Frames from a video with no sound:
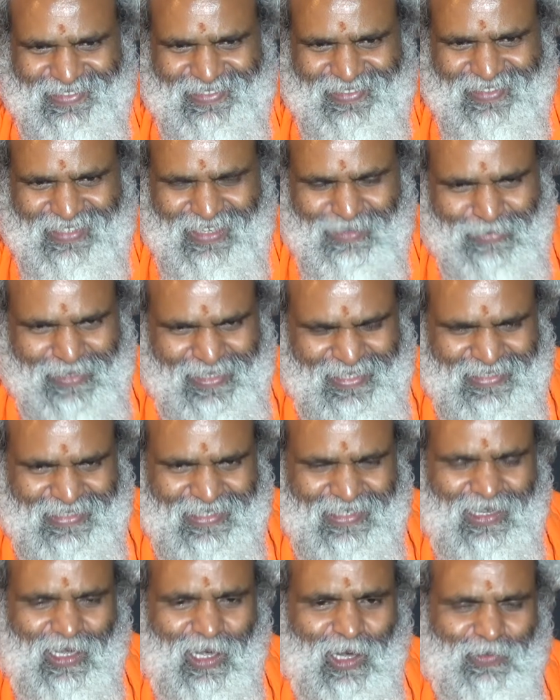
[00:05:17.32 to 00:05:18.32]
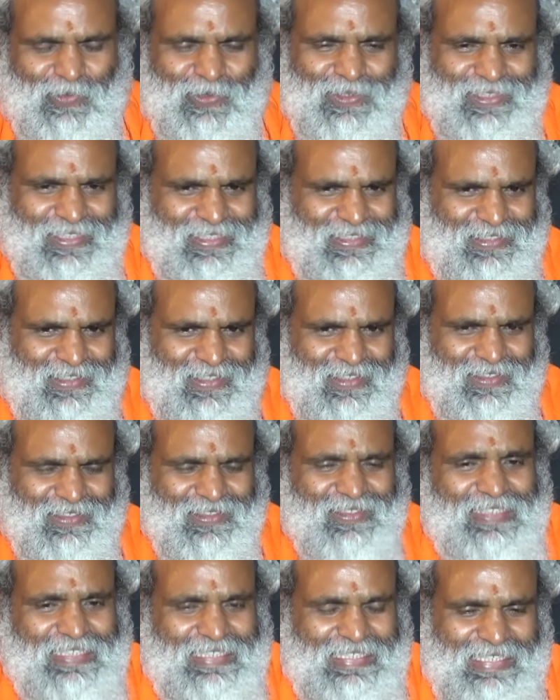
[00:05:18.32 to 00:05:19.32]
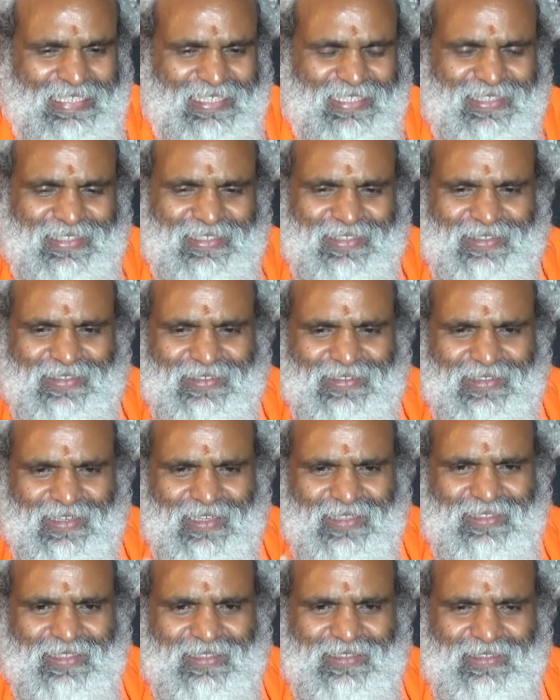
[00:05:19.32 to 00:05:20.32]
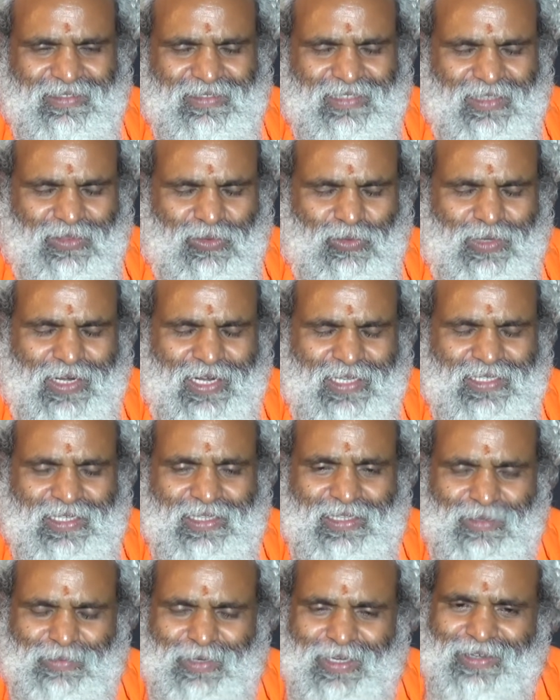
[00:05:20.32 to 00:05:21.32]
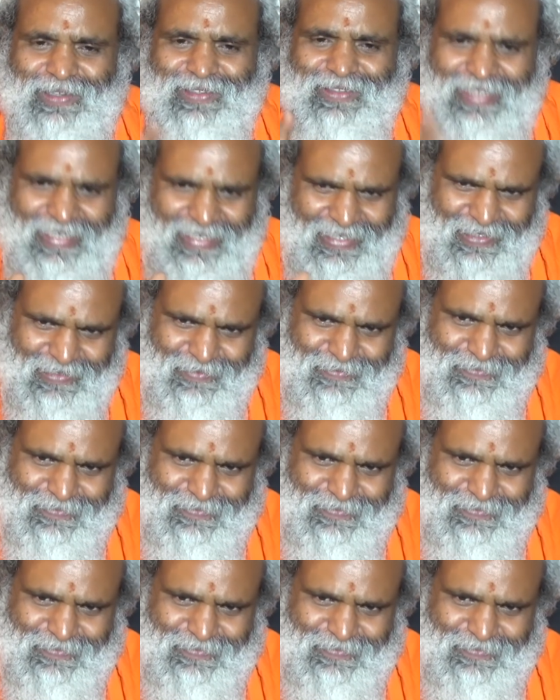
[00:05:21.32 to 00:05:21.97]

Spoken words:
combination of these three rajas, sattva, raja, tama, three.